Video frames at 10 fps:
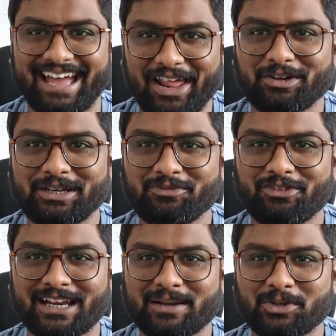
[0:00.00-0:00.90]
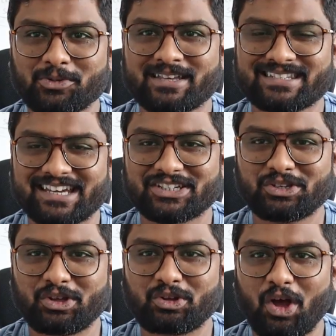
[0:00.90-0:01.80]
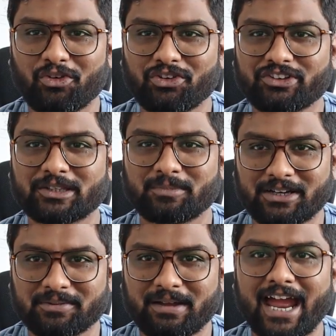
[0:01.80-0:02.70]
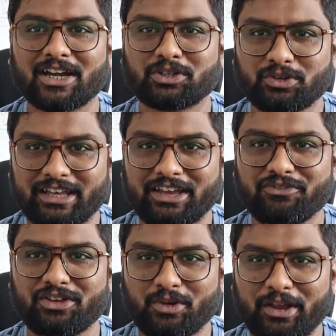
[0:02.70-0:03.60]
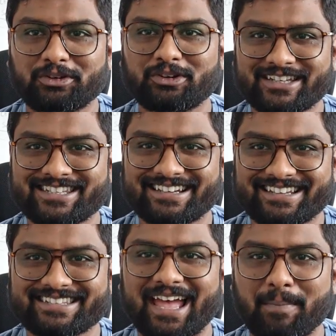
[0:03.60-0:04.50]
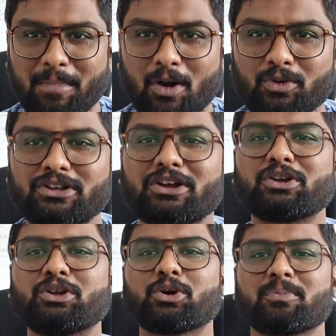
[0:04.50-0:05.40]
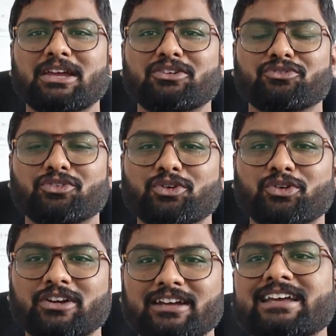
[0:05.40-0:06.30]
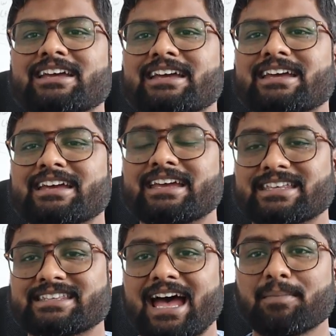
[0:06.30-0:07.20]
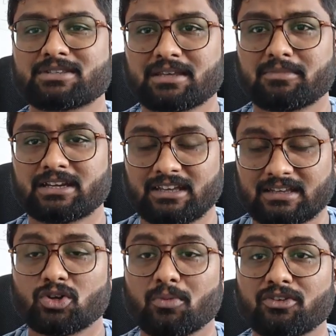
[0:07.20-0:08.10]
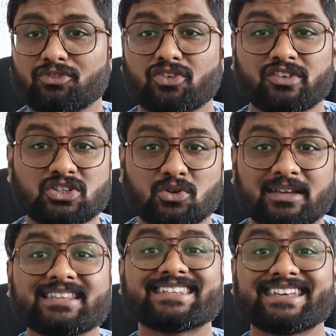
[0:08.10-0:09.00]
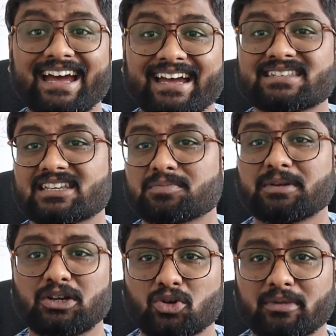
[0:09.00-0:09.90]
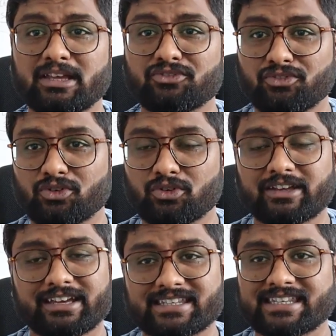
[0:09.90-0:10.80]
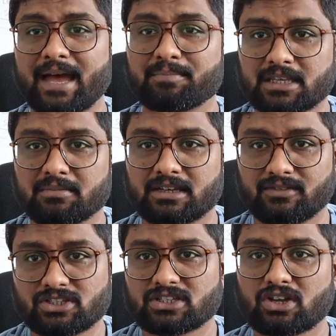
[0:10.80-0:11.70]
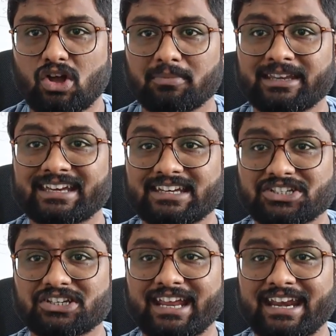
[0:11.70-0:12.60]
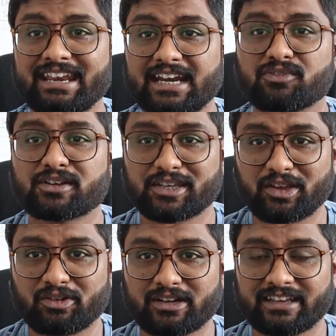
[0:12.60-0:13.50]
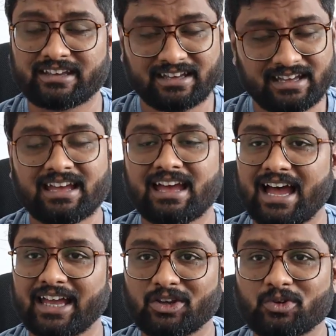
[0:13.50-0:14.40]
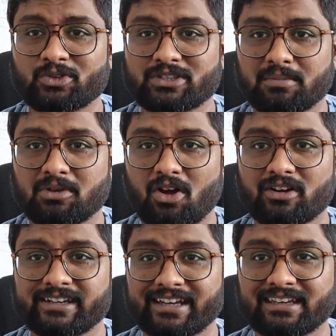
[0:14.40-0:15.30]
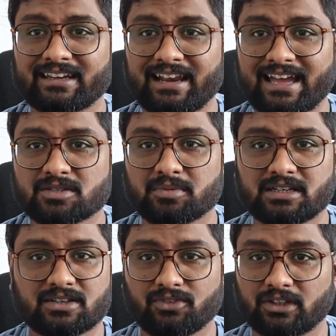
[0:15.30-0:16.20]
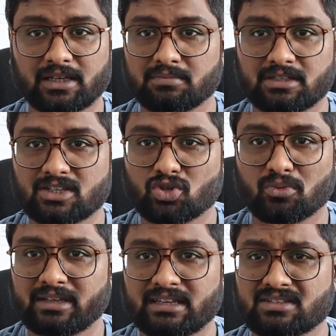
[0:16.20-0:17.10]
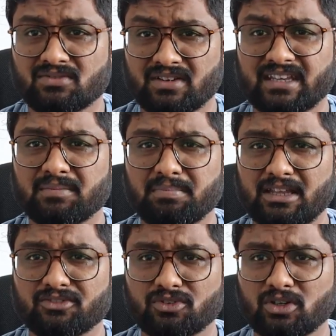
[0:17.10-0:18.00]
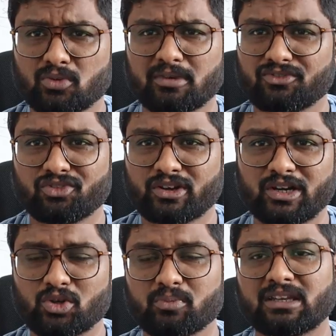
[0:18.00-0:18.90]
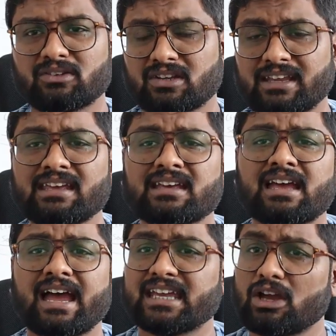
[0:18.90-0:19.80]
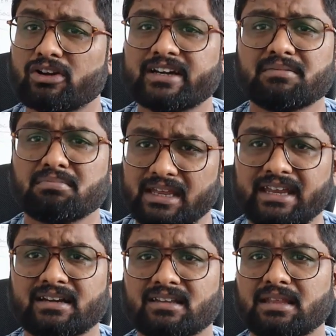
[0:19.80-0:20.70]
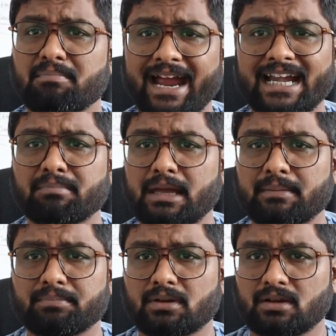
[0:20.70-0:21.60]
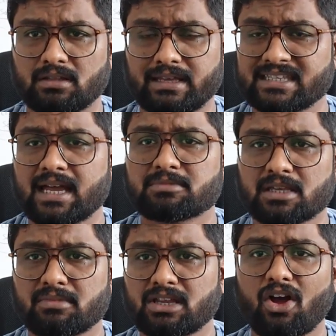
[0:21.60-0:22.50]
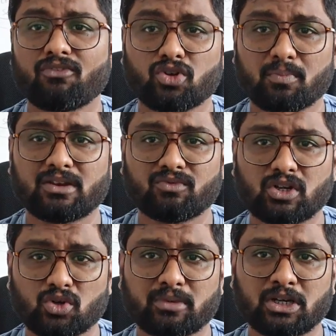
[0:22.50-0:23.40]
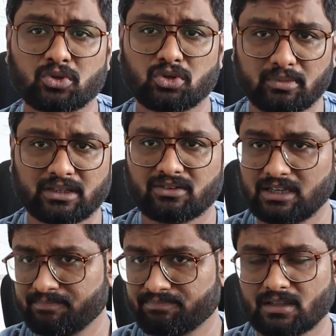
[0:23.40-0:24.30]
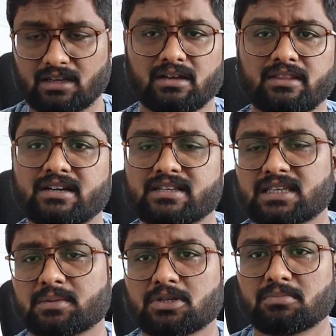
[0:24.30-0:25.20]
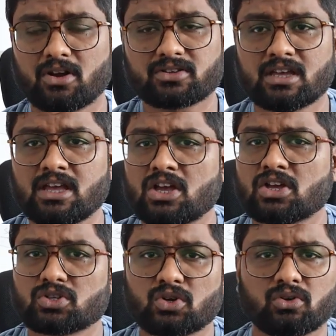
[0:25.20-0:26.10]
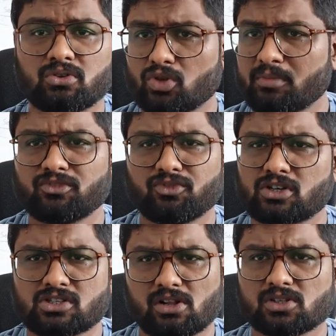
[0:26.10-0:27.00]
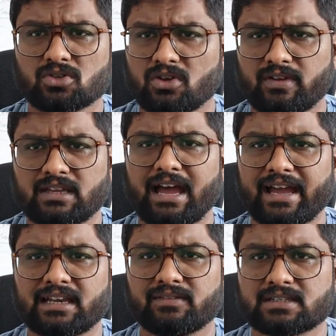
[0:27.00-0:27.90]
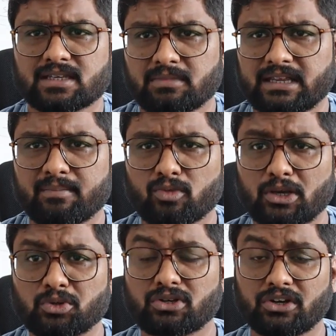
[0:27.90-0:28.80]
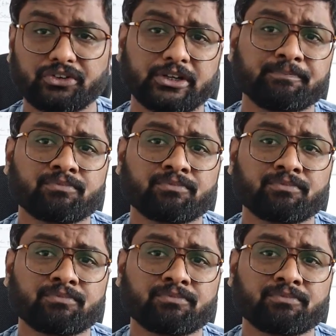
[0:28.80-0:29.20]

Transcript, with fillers: Hello team, welcome to my session on Coffee with Prab, and today we're going to discuss about domain four exam summary. Domain four, which domain? C I S S P domain four exam summary, which is a communication and network security. I know some non-technical aspirants, for them this domain is very painful, domain four and domain three. I already made the mind map, uh, the exam summary of domain one, domain two, domain three uh, in the description box. So domain four is also a very high level summary I'm going to cover.